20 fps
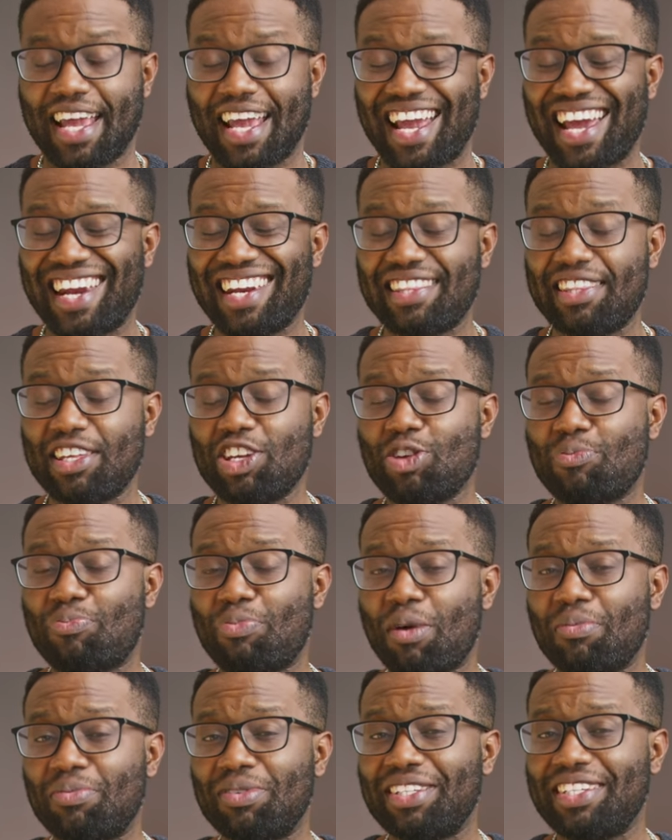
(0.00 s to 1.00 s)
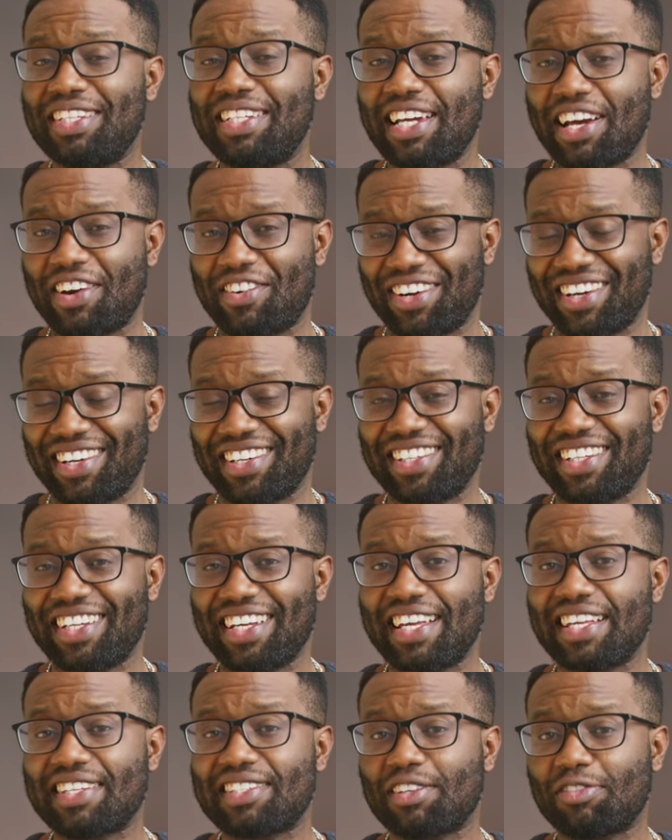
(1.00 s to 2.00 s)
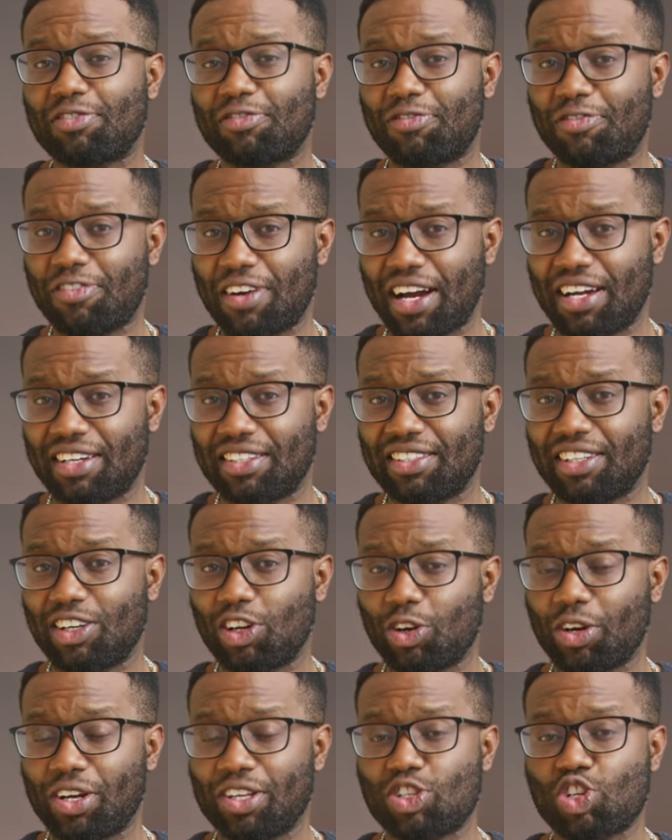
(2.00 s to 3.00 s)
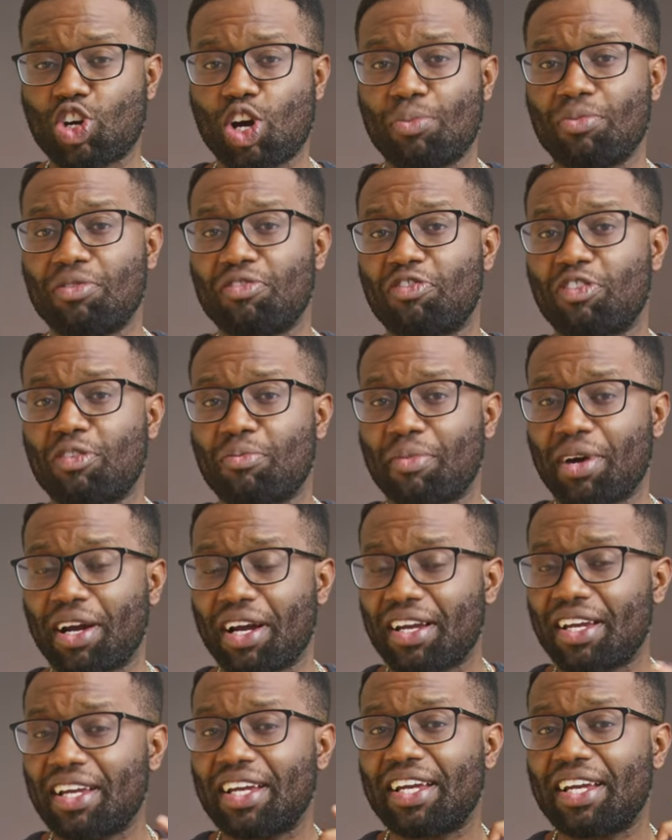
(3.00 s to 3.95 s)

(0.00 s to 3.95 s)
Anything you're probably hearing is the fan noise coming from my